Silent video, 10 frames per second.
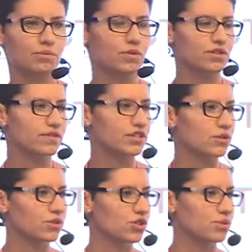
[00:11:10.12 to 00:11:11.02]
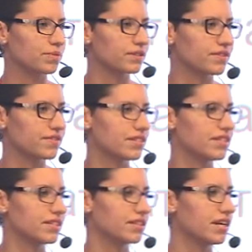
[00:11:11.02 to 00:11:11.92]
status
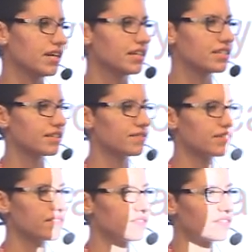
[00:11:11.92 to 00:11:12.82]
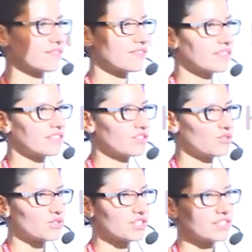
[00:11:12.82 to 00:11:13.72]
update took place.
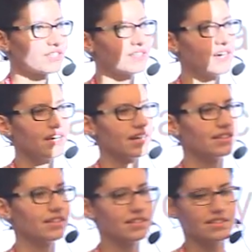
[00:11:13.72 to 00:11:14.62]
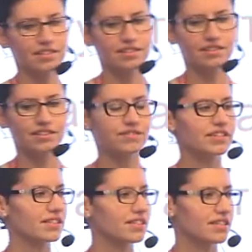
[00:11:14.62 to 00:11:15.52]
So the
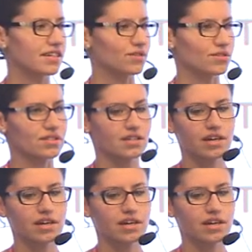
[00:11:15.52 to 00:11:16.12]
front end